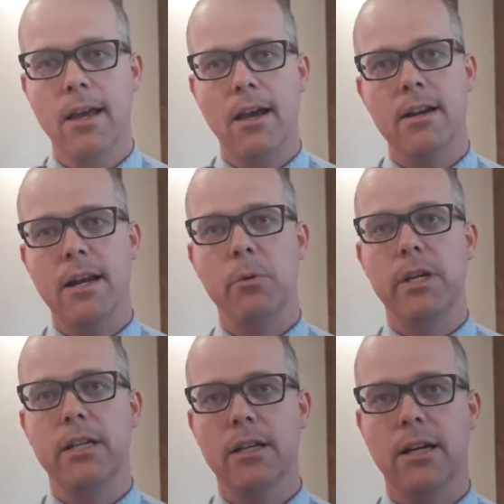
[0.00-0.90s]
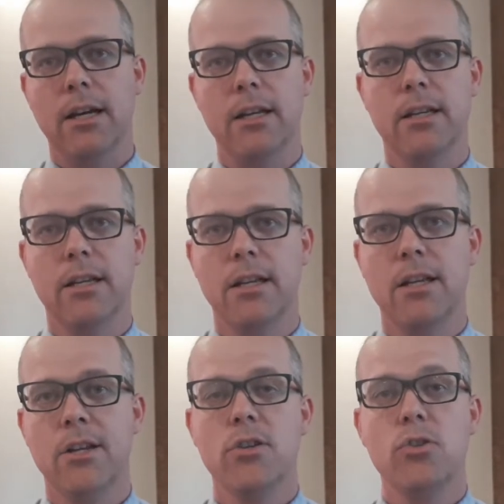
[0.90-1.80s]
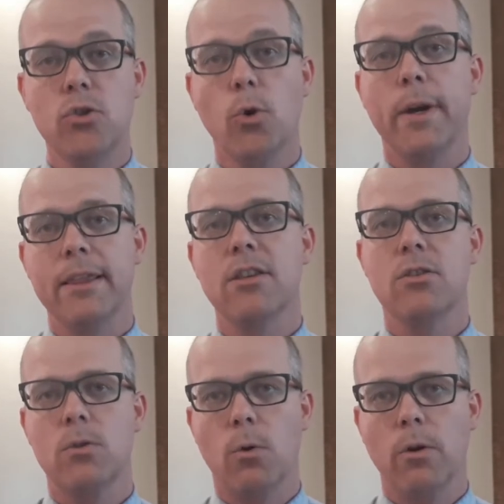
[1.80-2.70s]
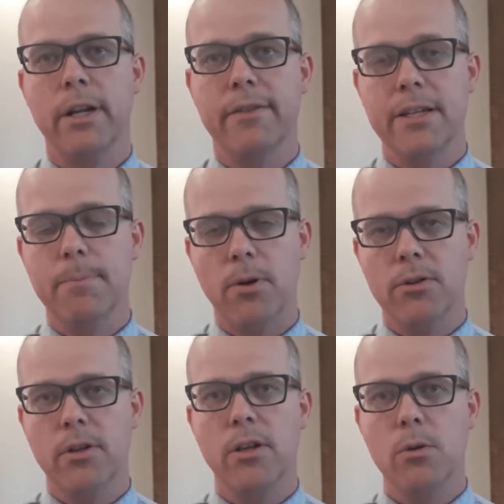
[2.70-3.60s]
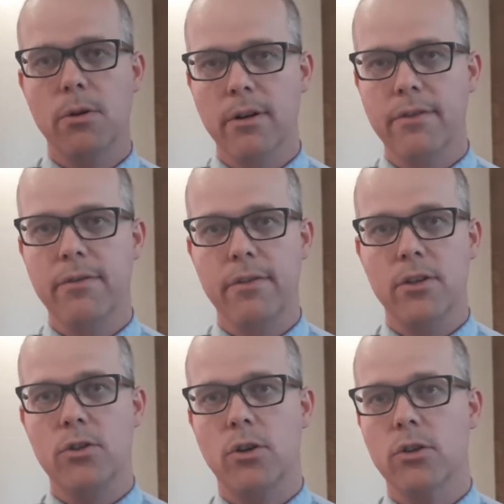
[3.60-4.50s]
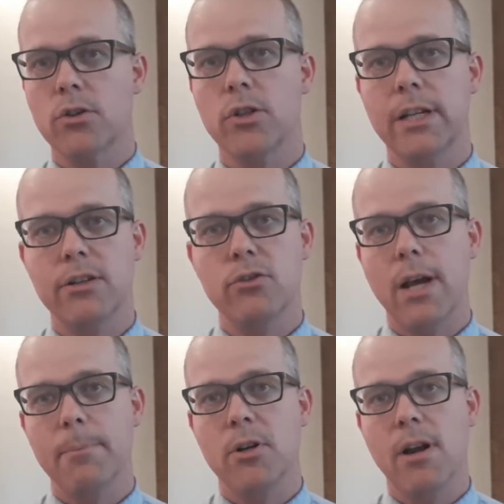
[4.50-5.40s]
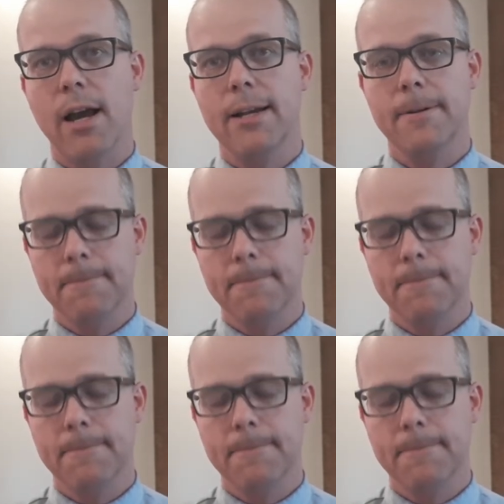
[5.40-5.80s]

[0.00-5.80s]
And now we uh, join the story of this persecutor of the church in chapter 9.